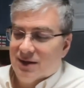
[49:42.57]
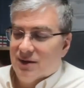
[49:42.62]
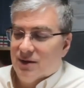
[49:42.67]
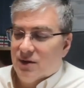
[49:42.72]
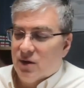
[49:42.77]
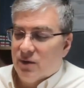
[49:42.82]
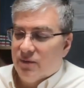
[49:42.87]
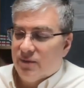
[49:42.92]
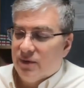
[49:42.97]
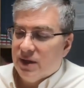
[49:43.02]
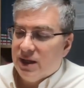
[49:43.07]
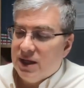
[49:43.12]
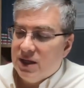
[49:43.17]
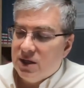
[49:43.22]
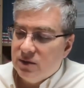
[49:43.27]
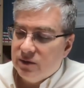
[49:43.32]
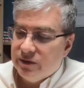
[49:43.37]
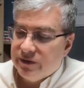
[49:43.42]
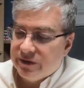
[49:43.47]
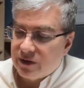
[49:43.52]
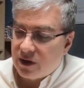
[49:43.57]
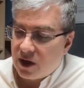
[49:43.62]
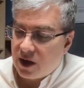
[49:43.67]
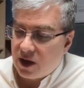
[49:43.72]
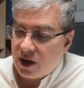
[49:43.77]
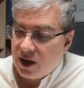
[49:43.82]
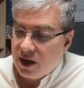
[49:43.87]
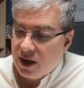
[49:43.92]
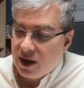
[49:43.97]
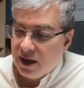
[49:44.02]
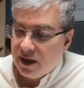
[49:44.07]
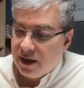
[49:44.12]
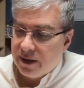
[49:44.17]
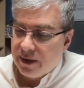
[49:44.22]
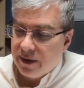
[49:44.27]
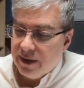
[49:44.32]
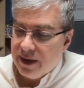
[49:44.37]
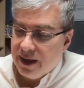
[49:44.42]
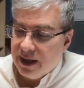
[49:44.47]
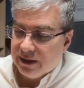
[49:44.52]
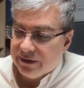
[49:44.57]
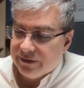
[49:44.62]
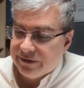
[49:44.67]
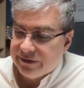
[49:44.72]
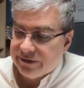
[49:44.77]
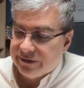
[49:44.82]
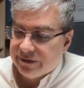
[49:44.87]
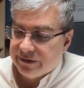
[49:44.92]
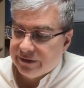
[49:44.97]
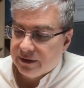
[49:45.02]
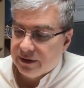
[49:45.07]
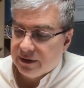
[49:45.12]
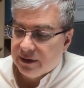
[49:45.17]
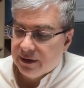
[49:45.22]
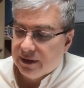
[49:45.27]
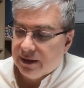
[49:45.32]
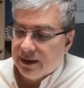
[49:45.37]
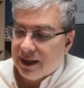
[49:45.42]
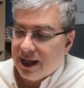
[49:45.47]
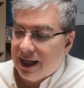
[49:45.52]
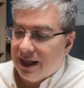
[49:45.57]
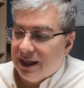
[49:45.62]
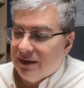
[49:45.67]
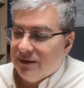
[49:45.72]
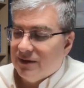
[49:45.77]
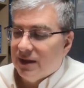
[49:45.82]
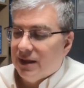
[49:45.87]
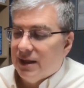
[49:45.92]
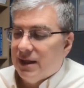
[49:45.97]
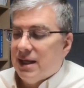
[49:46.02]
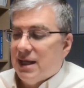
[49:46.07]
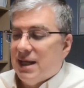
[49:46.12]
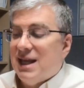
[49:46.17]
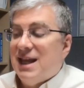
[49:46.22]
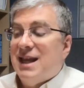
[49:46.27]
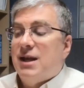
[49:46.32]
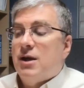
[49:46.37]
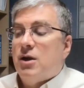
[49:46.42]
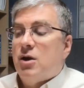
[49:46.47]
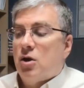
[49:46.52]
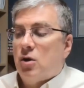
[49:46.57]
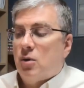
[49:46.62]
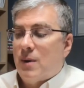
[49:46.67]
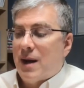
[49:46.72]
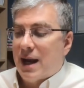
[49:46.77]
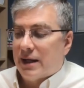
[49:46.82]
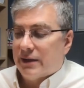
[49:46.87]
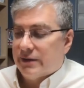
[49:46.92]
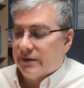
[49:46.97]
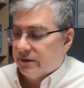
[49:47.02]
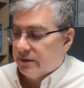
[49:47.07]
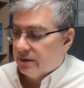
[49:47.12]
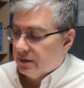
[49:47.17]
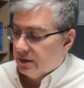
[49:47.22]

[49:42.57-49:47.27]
Hopefully you saw this. That is incorrect.